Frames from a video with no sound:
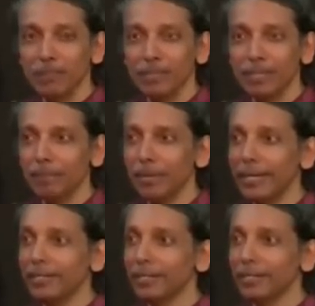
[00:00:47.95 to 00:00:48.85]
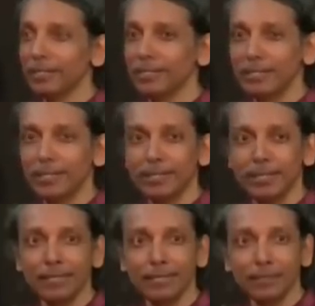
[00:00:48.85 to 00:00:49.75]
will remind
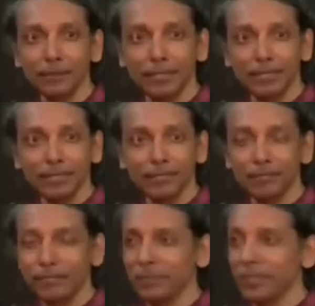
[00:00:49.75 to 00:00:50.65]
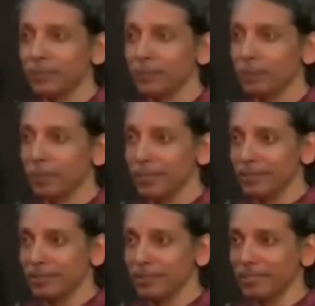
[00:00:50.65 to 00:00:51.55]
constantly thousands of students who
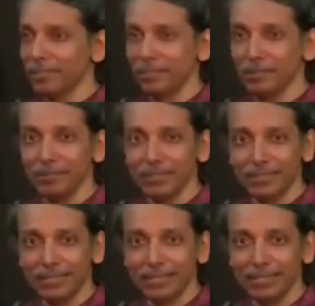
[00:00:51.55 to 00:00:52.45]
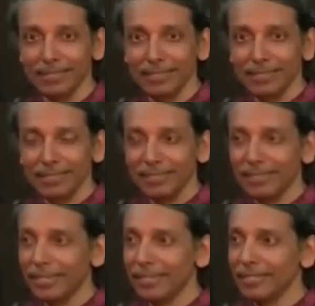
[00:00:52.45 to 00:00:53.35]
pass through this university
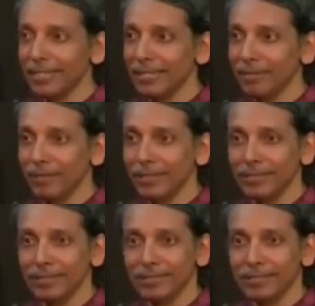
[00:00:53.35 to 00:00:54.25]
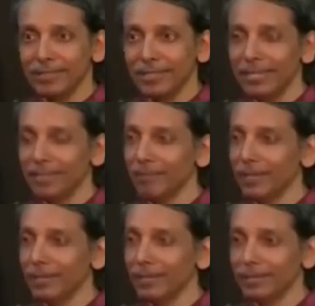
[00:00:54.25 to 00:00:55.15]
the great sacrifices and
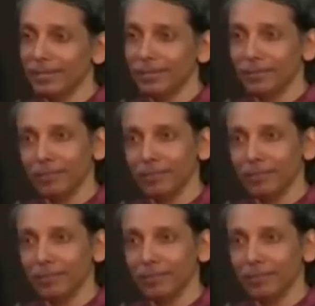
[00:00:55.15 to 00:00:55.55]
valor of our